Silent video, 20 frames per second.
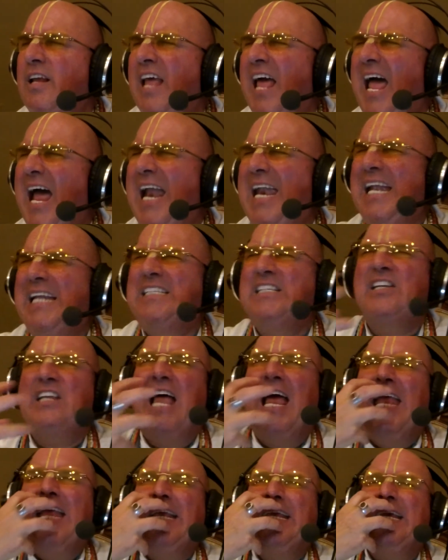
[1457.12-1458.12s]
and it's
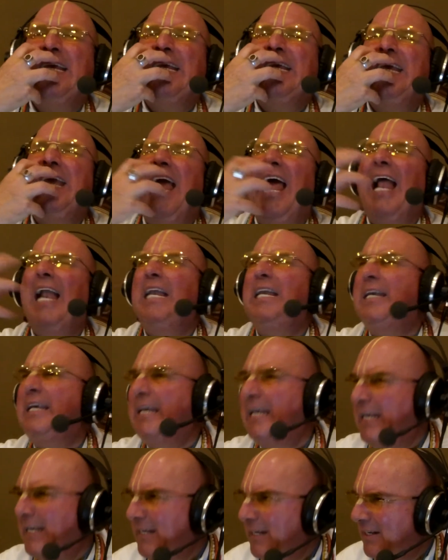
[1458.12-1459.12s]
like
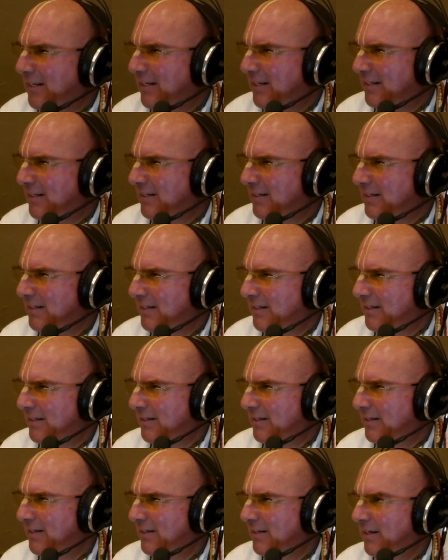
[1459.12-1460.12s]
candy.
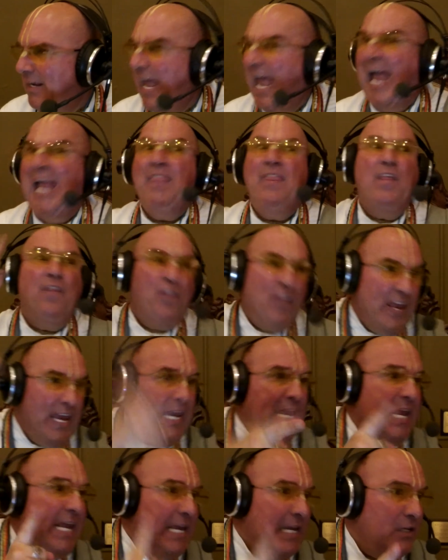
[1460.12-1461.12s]
And the
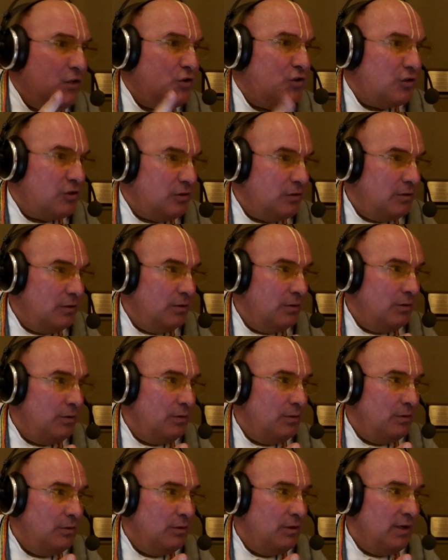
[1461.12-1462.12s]
thing is,
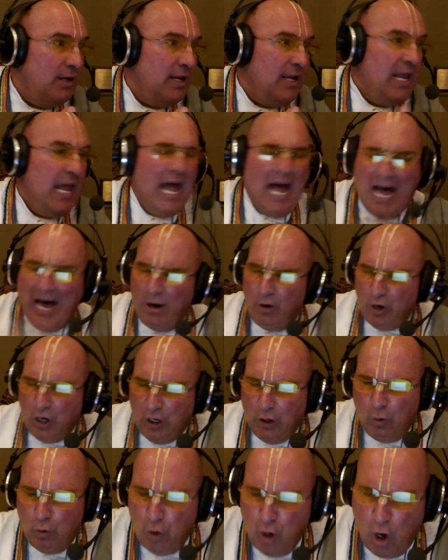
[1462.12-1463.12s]
how do
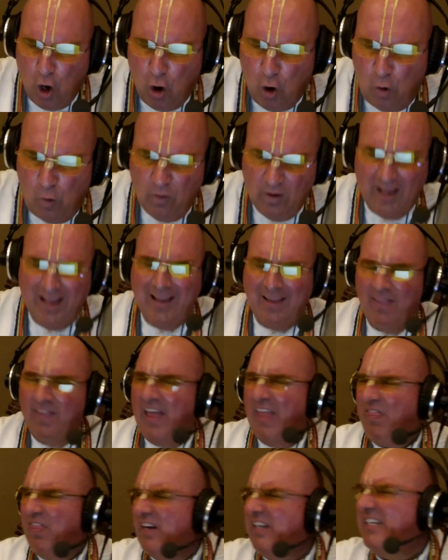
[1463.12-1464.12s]
you know
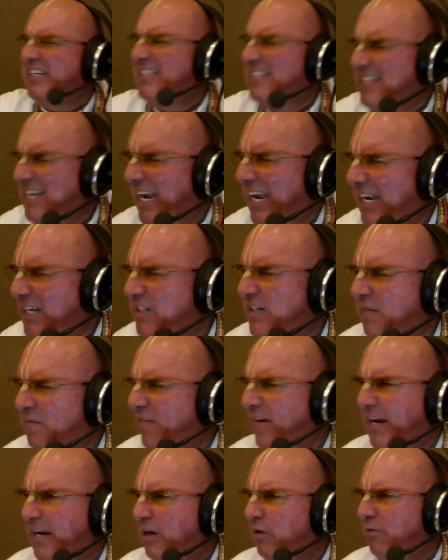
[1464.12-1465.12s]
that the disease of
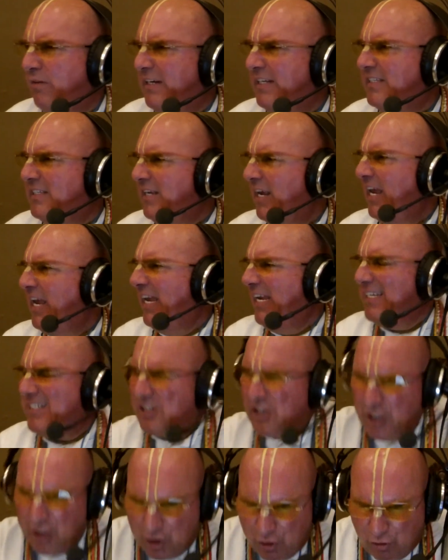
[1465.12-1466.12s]
ignorance is
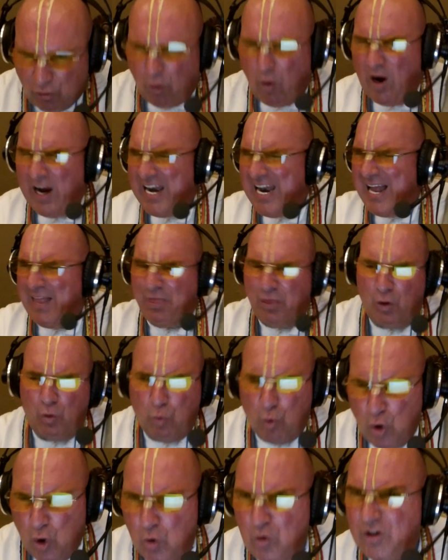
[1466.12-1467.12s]
destroyed at the
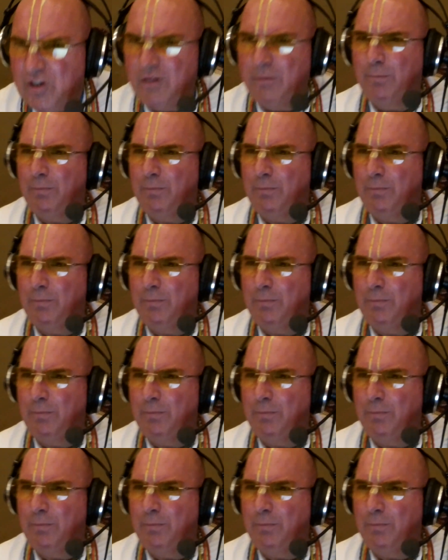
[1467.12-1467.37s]
root?